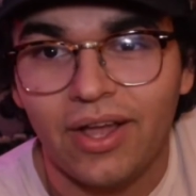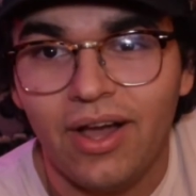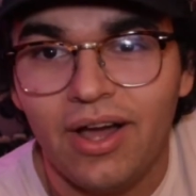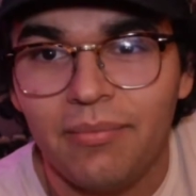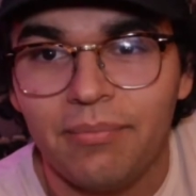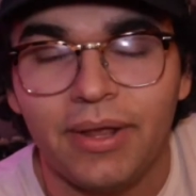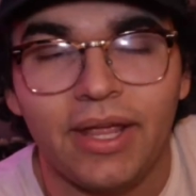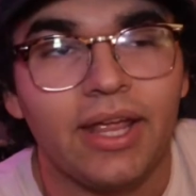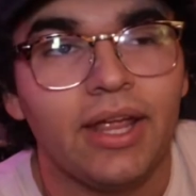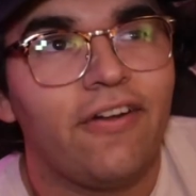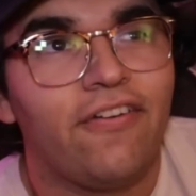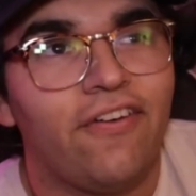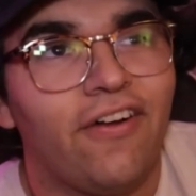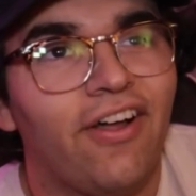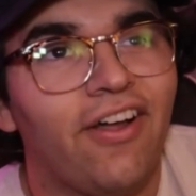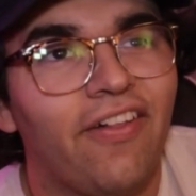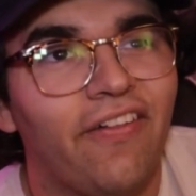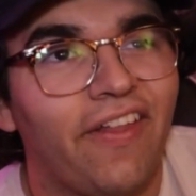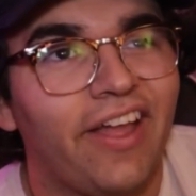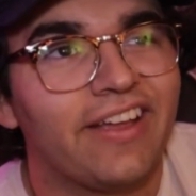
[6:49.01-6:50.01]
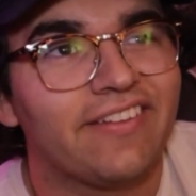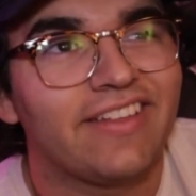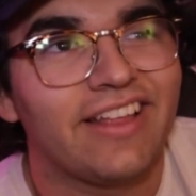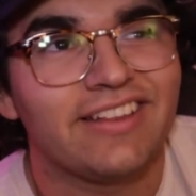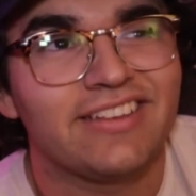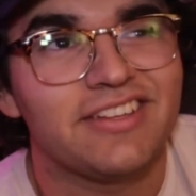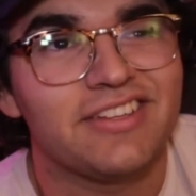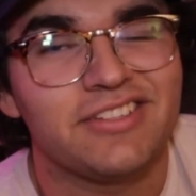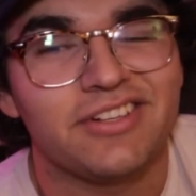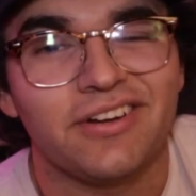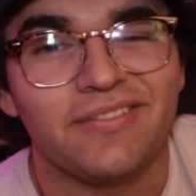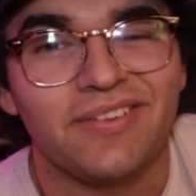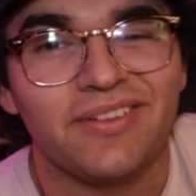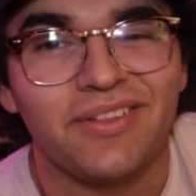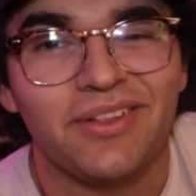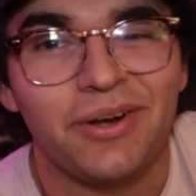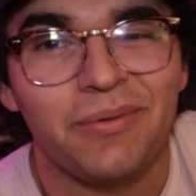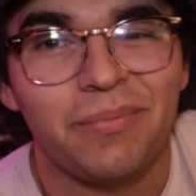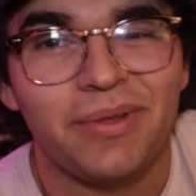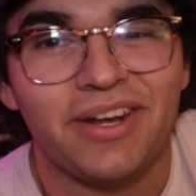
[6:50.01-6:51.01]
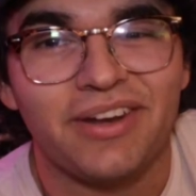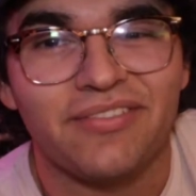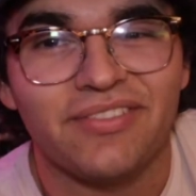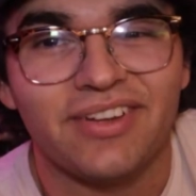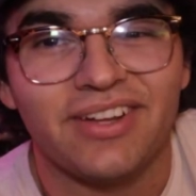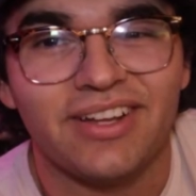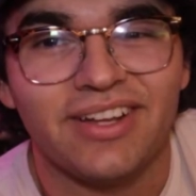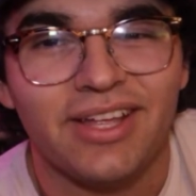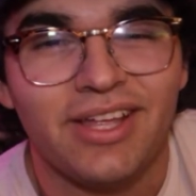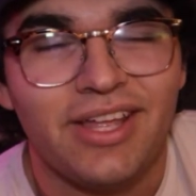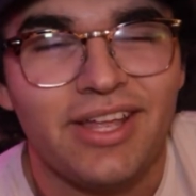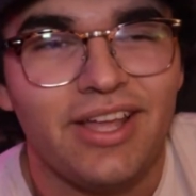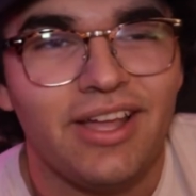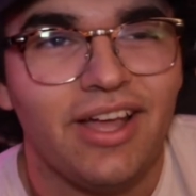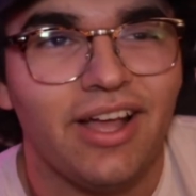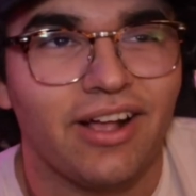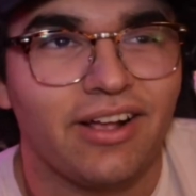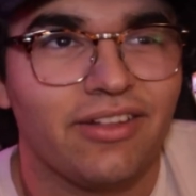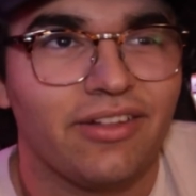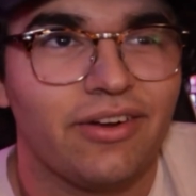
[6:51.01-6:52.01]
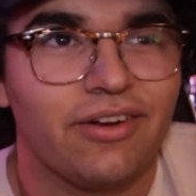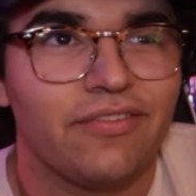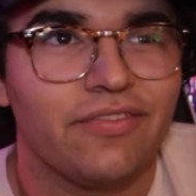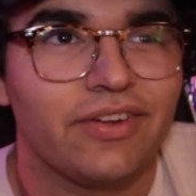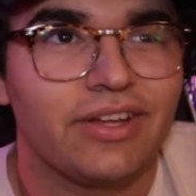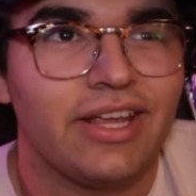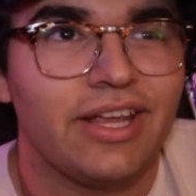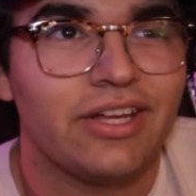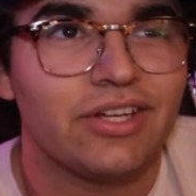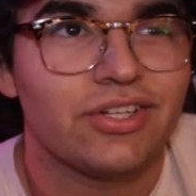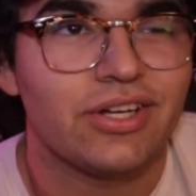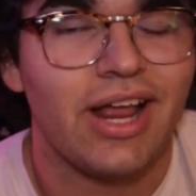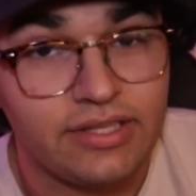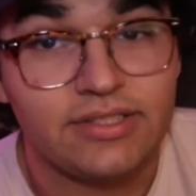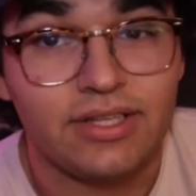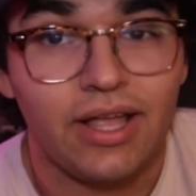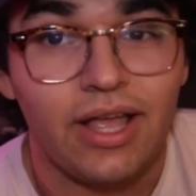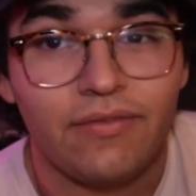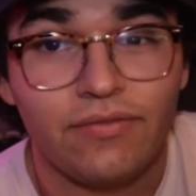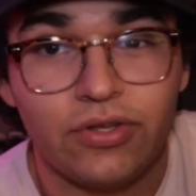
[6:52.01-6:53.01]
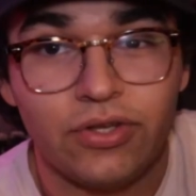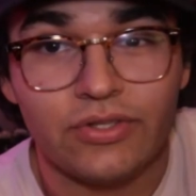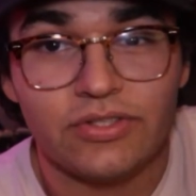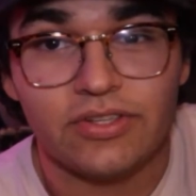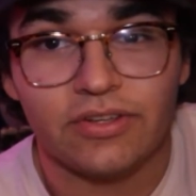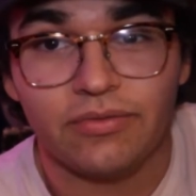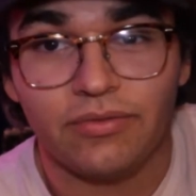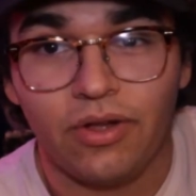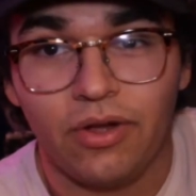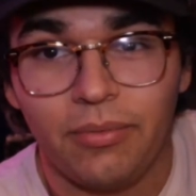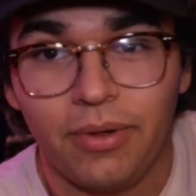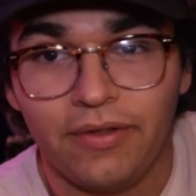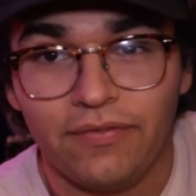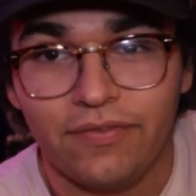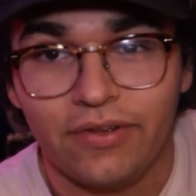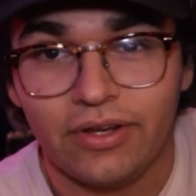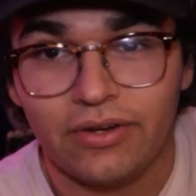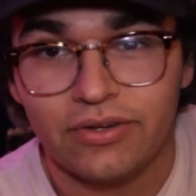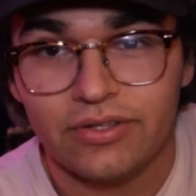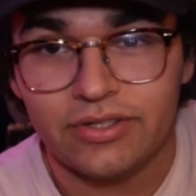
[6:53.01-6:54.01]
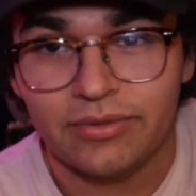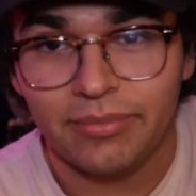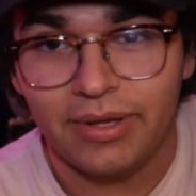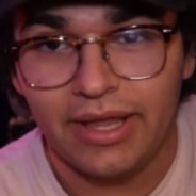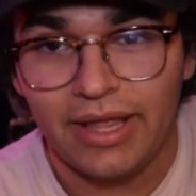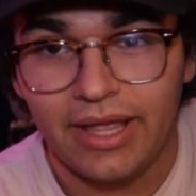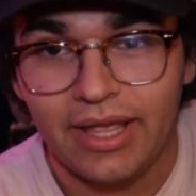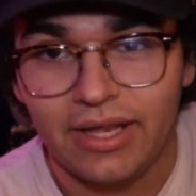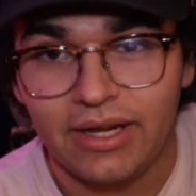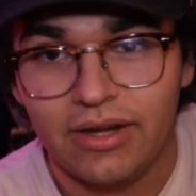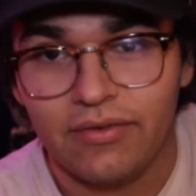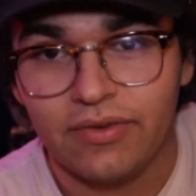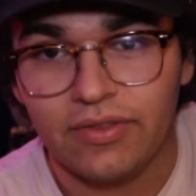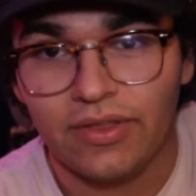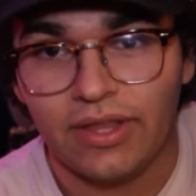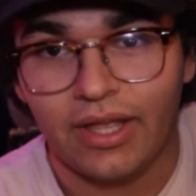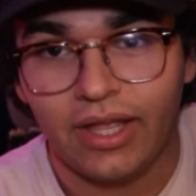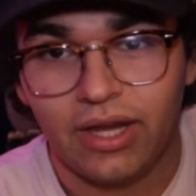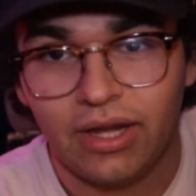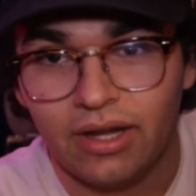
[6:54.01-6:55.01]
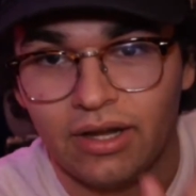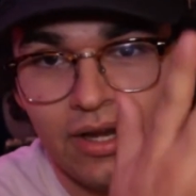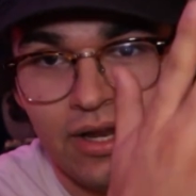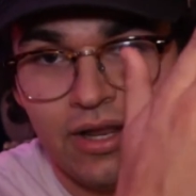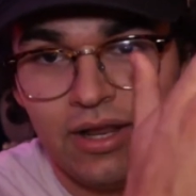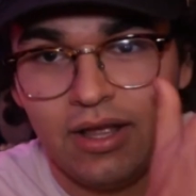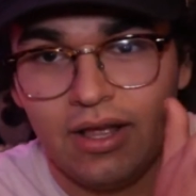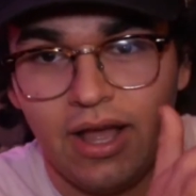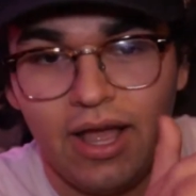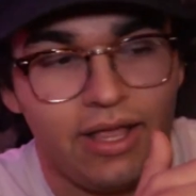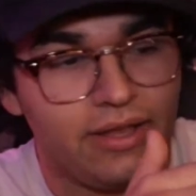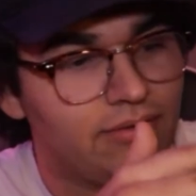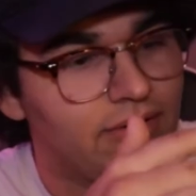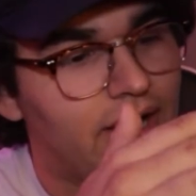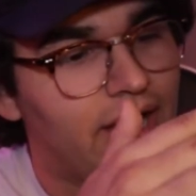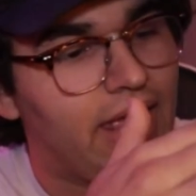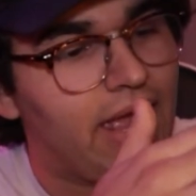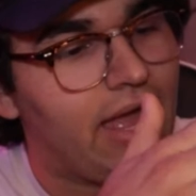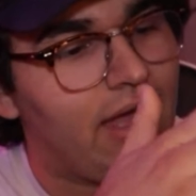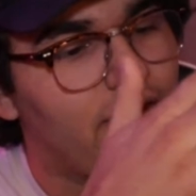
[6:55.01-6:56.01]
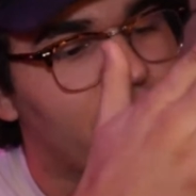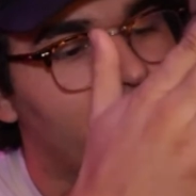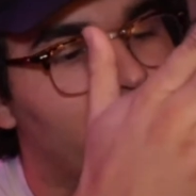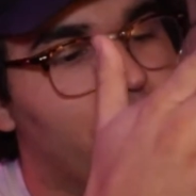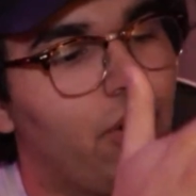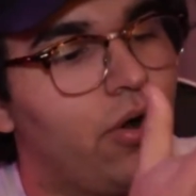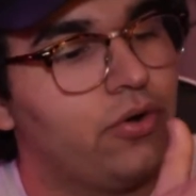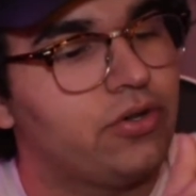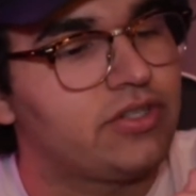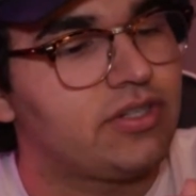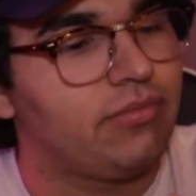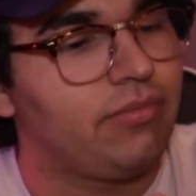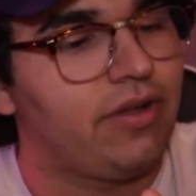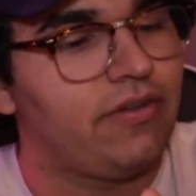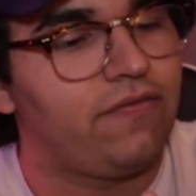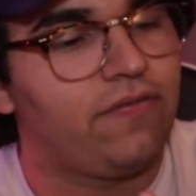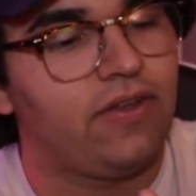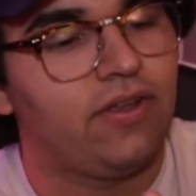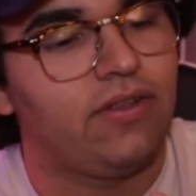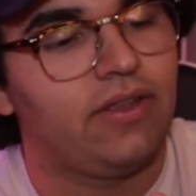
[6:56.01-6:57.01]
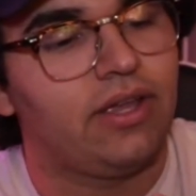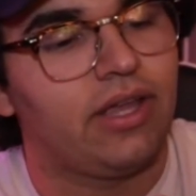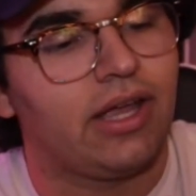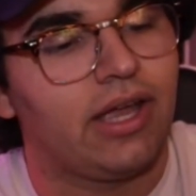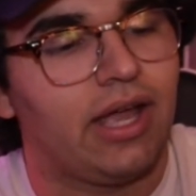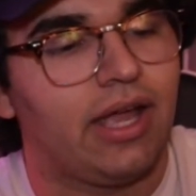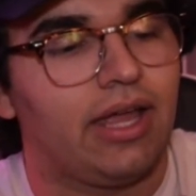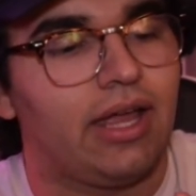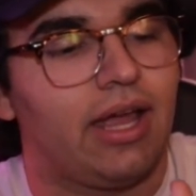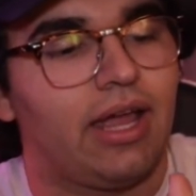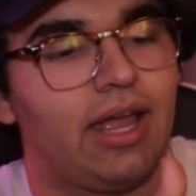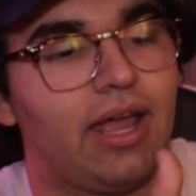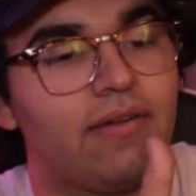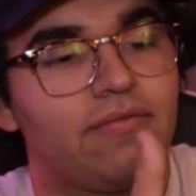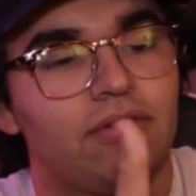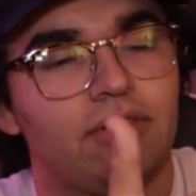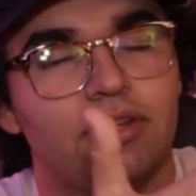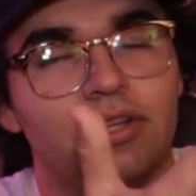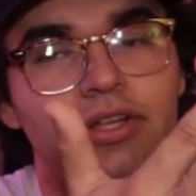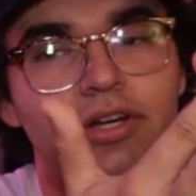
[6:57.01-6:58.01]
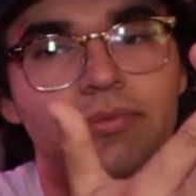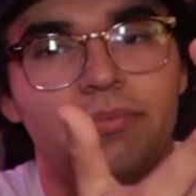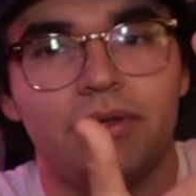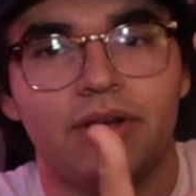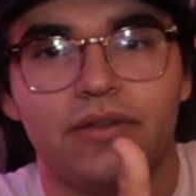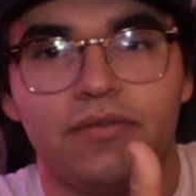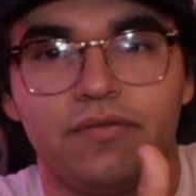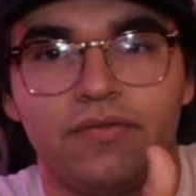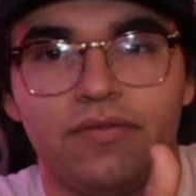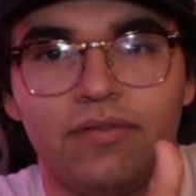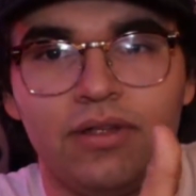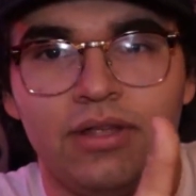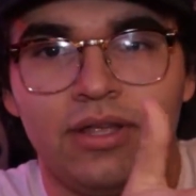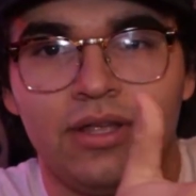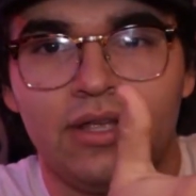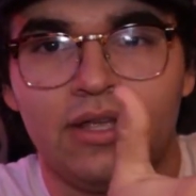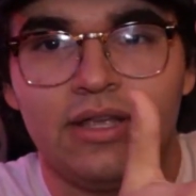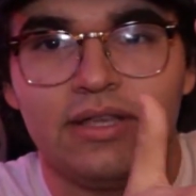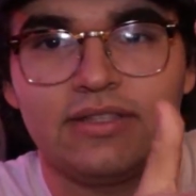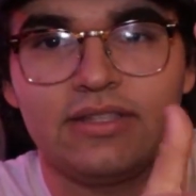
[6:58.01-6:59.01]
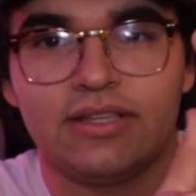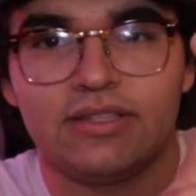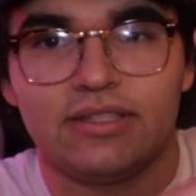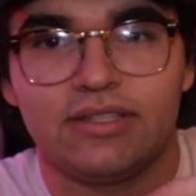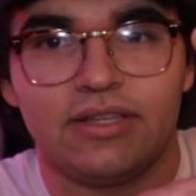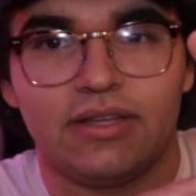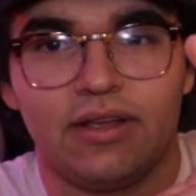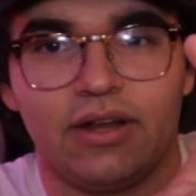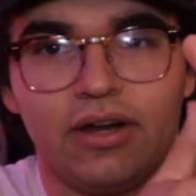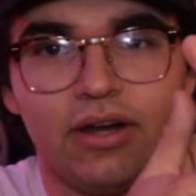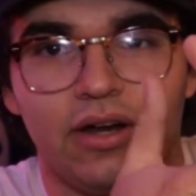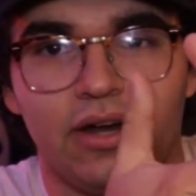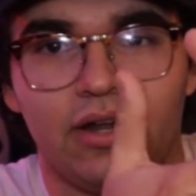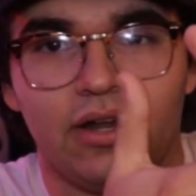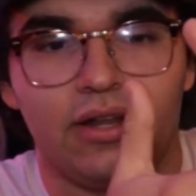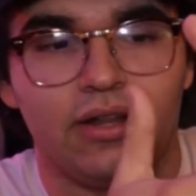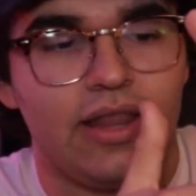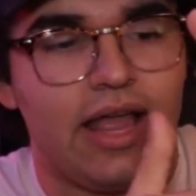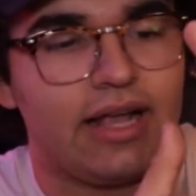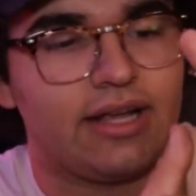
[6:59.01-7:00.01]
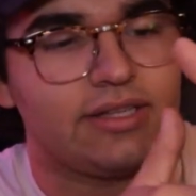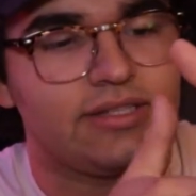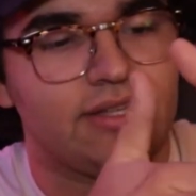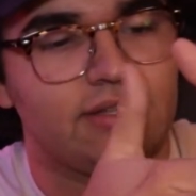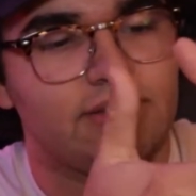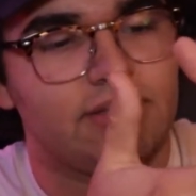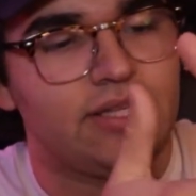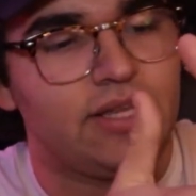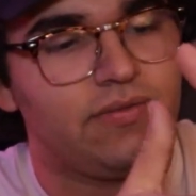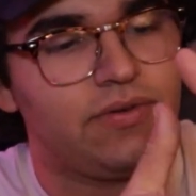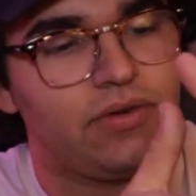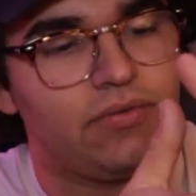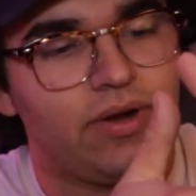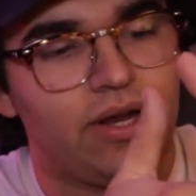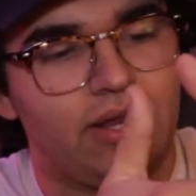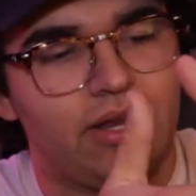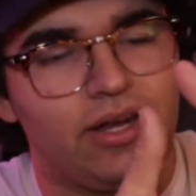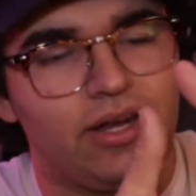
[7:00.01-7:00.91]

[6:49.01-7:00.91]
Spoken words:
on me. I felt like that deserved a little bit of a clarification. I still have use of all my fingers on my hand and everything, and I have most of my feeling. I have a little bit of lack of sensitivity right